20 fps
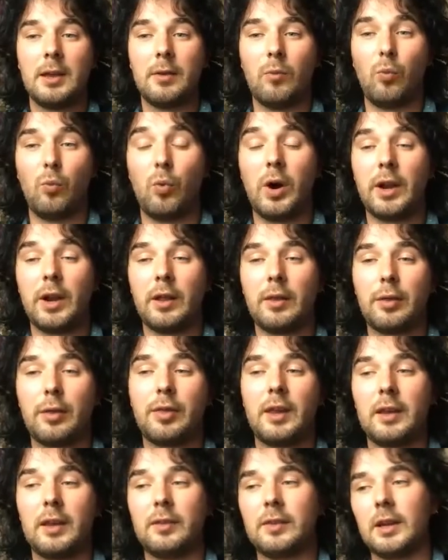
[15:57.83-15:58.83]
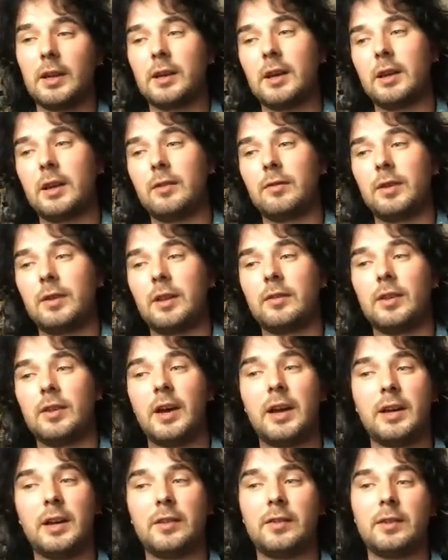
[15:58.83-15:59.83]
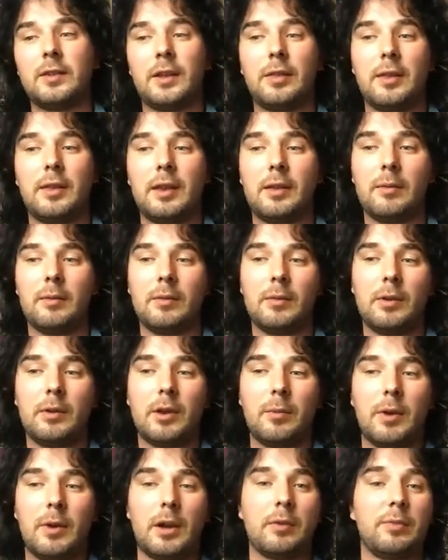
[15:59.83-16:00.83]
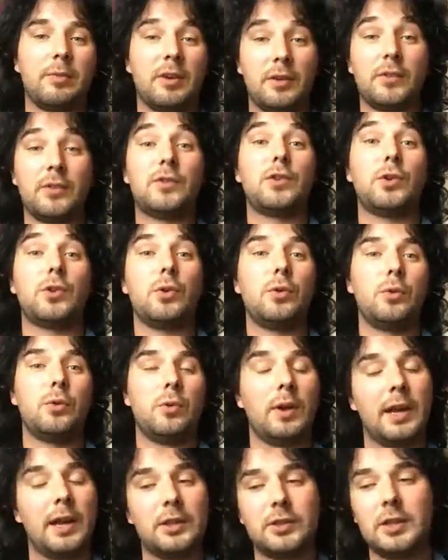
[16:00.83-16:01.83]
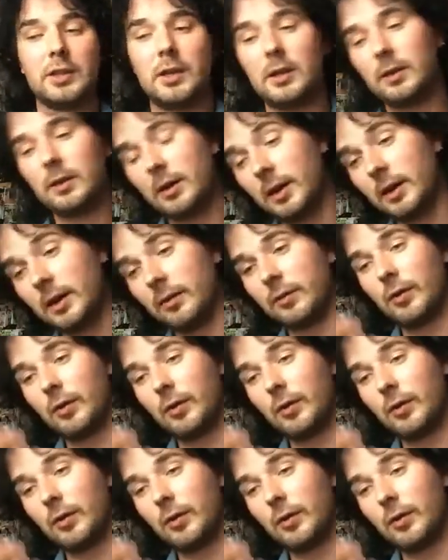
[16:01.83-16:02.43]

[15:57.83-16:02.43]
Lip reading: One of the things that kind of enticed, I think, MicroProse to actually kind of